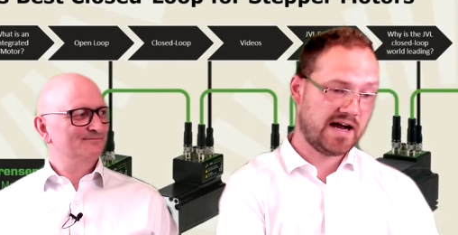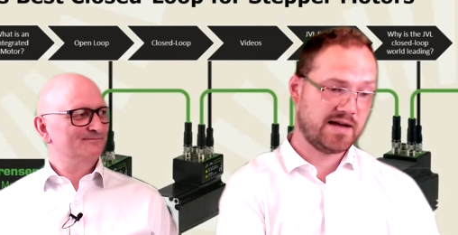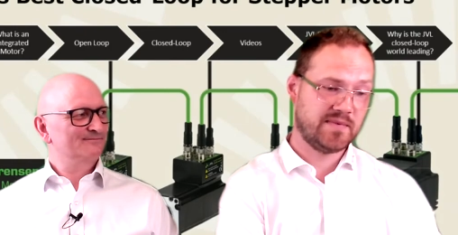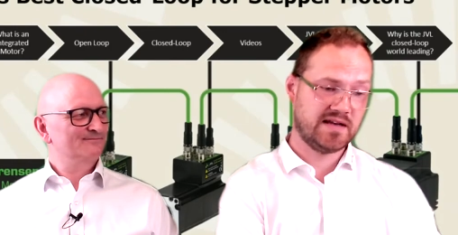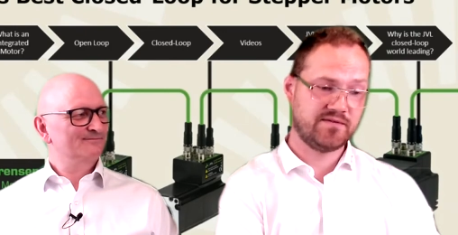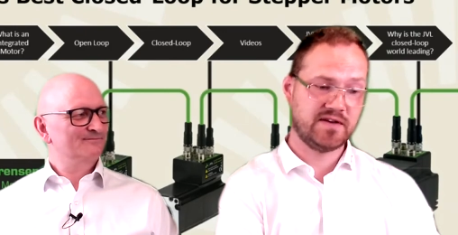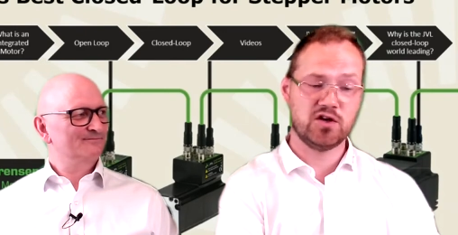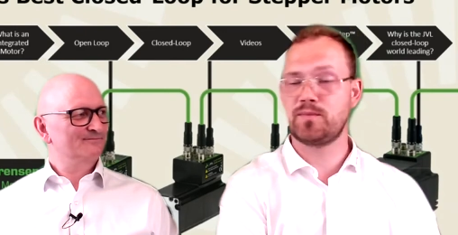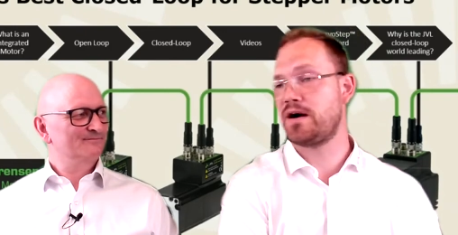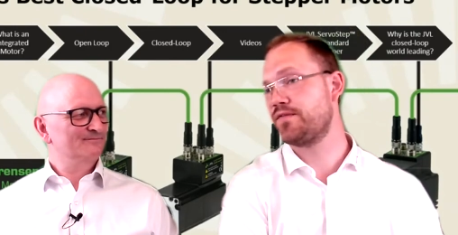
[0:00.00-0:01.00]
Speaker 1: I made a
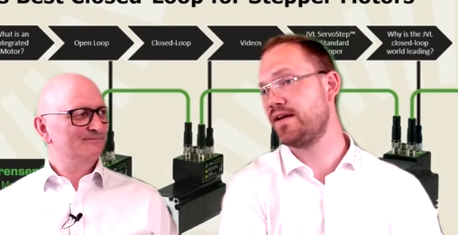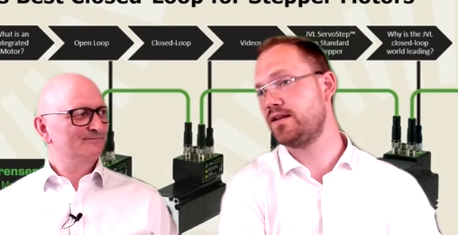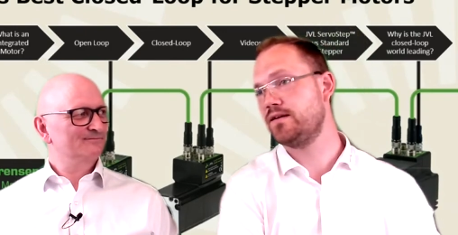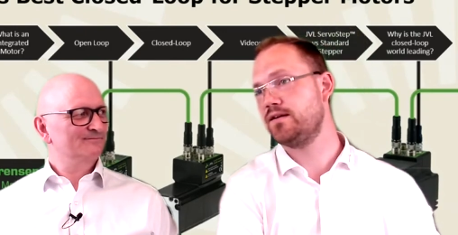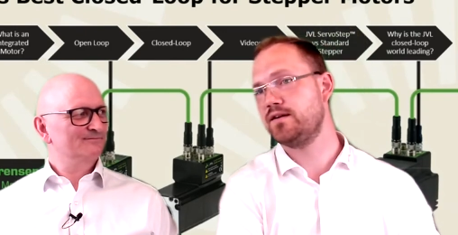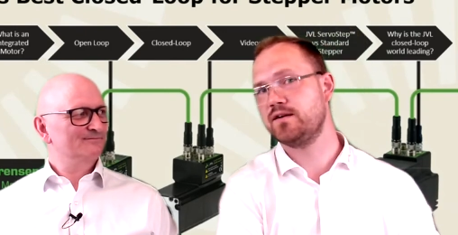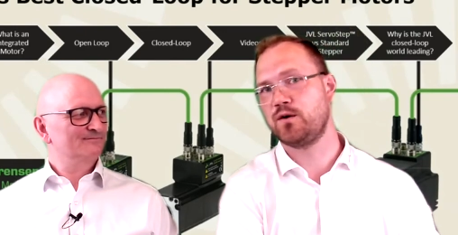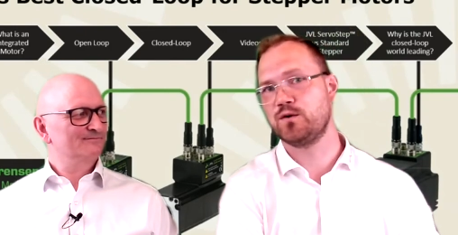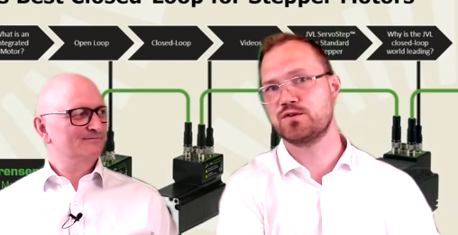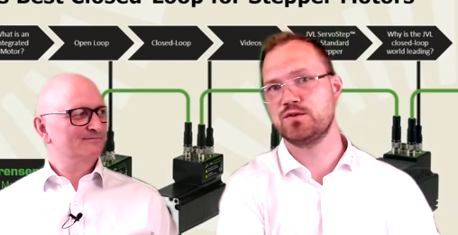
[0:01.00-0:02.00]
video about that uh,
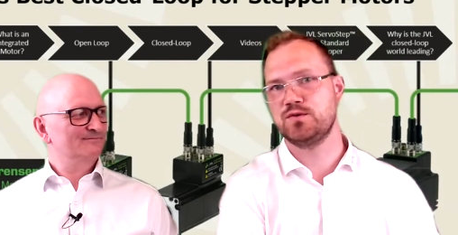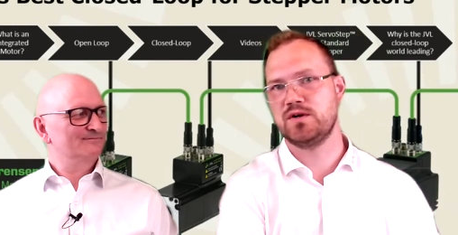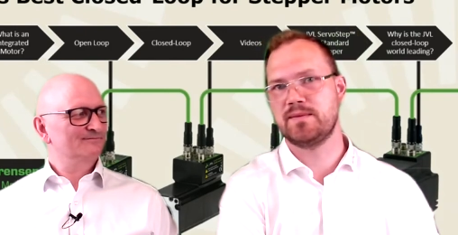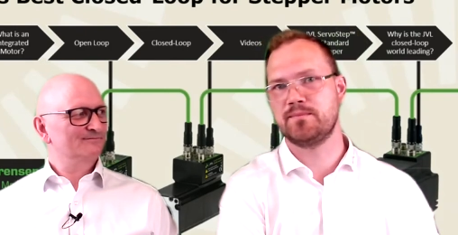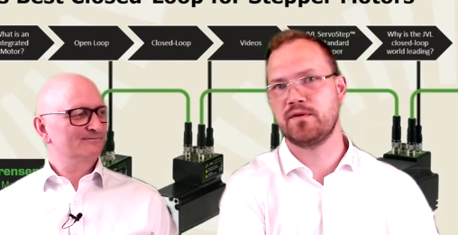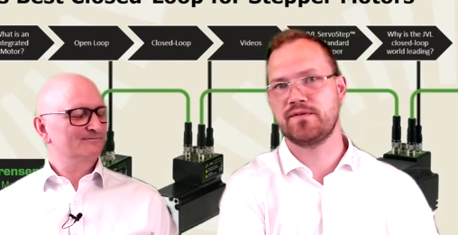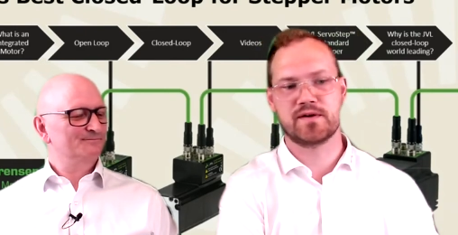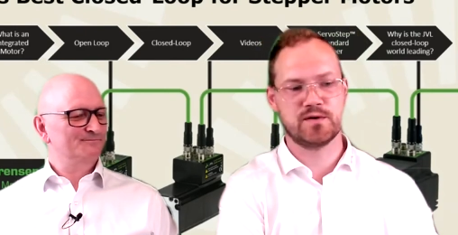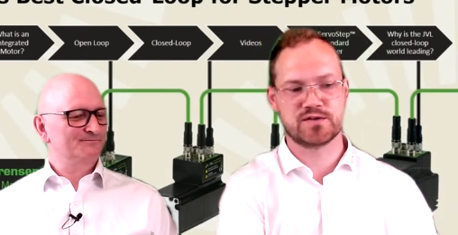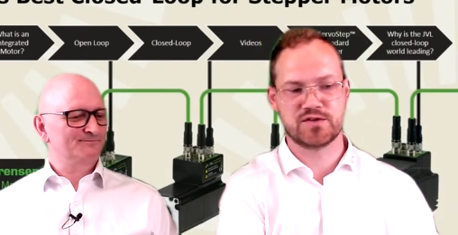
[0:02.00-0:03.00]
also a month
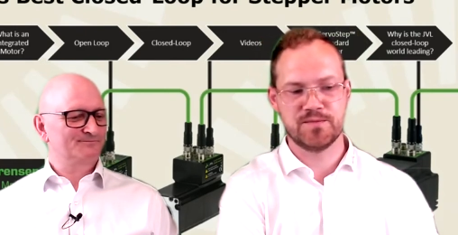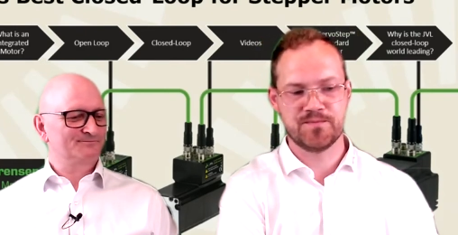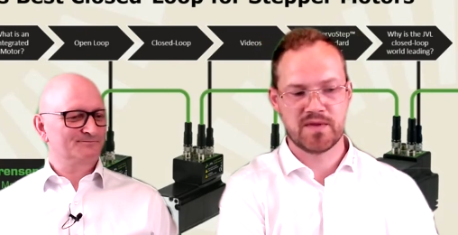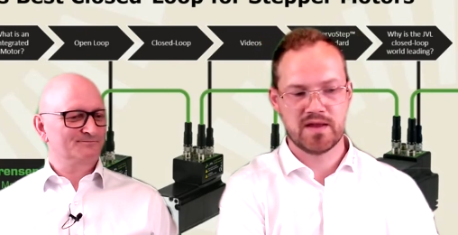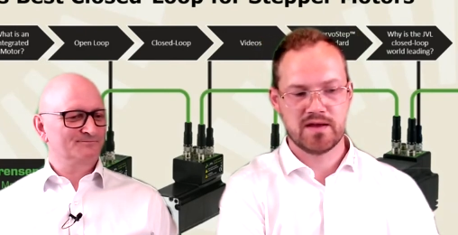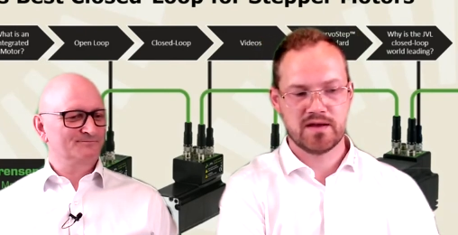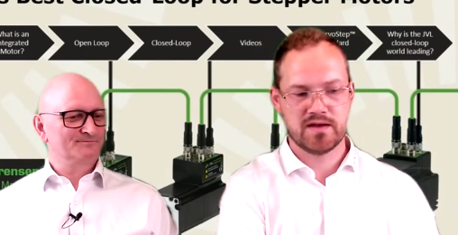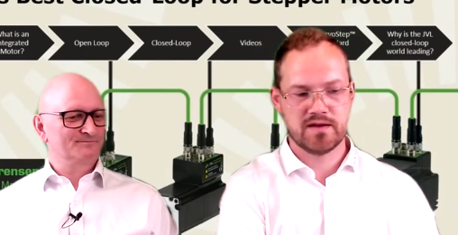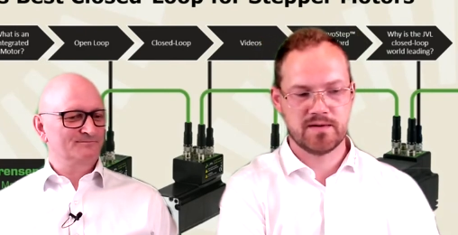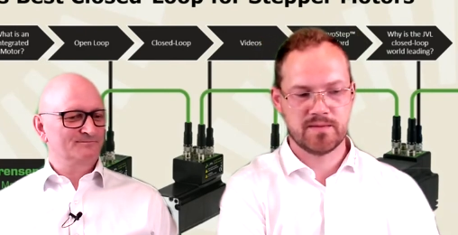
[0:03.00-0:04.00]
ago or so.
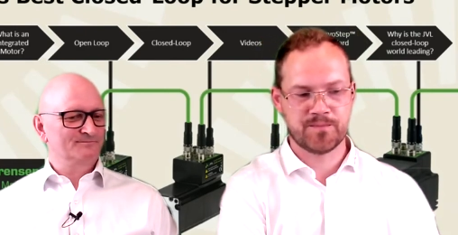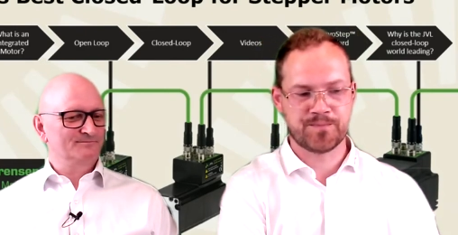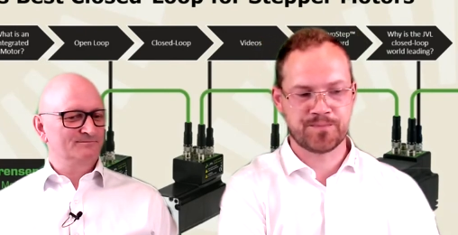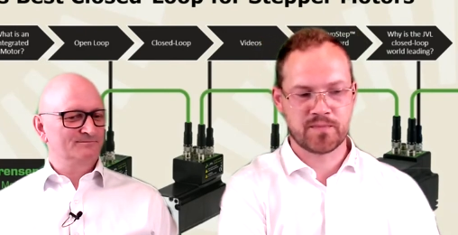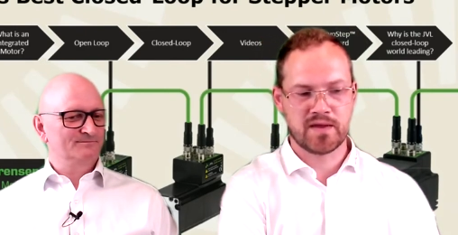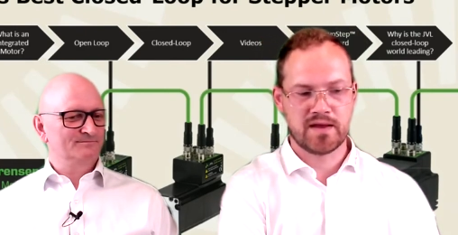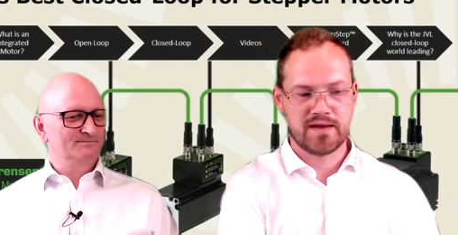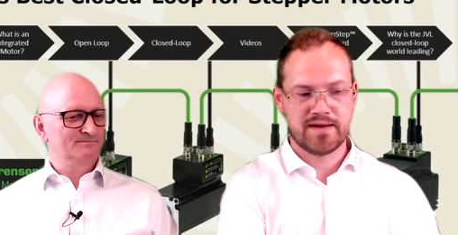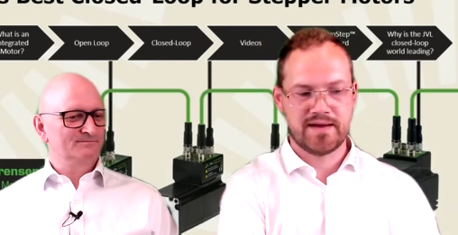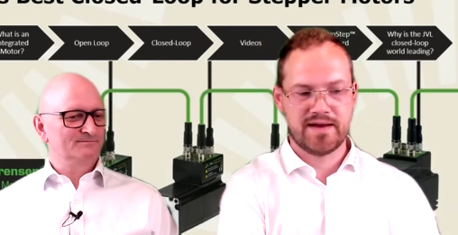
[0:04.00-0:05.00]
Um,
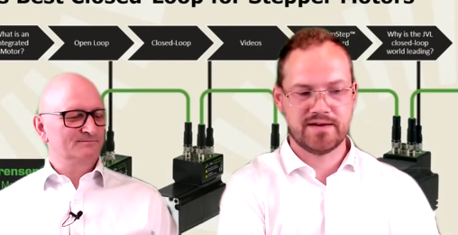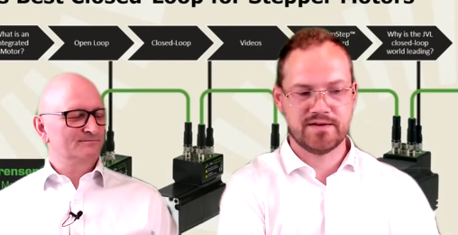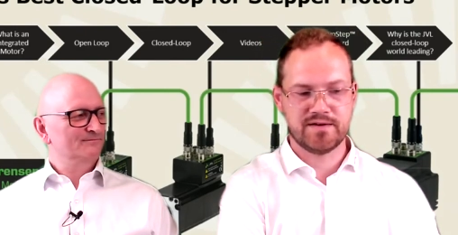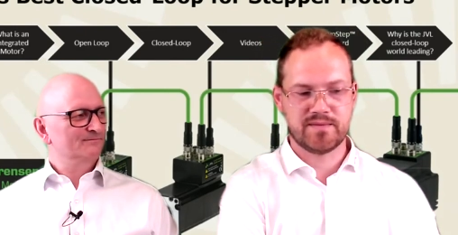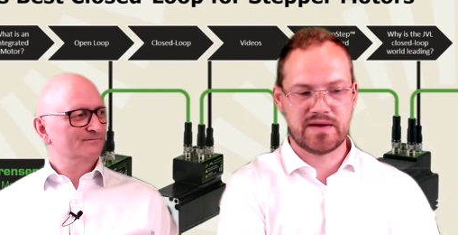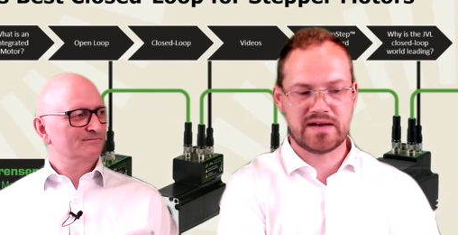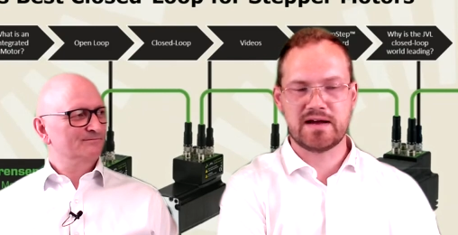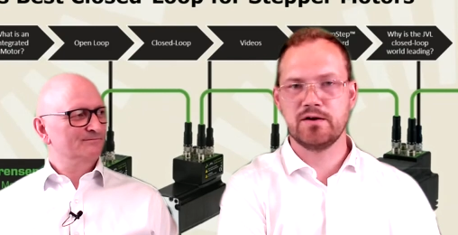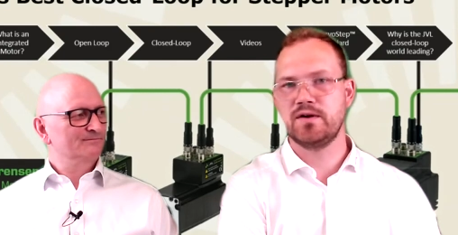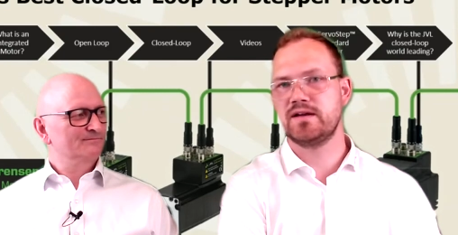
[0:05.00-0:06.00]
and uh, and
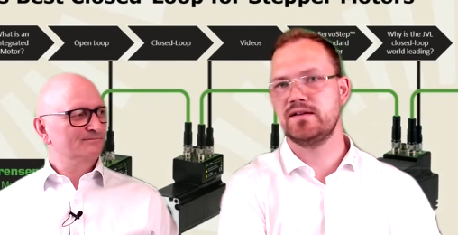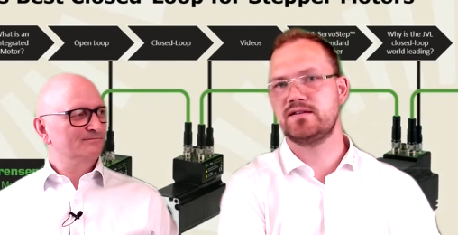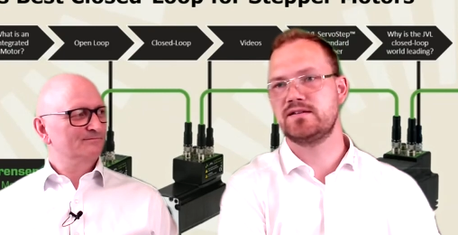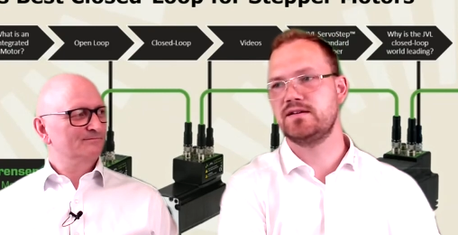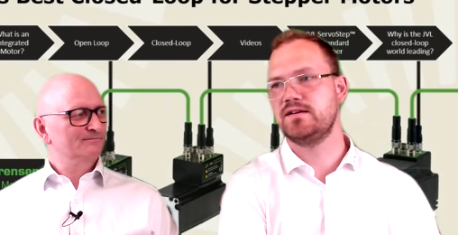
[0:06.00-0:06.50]
IO-Link is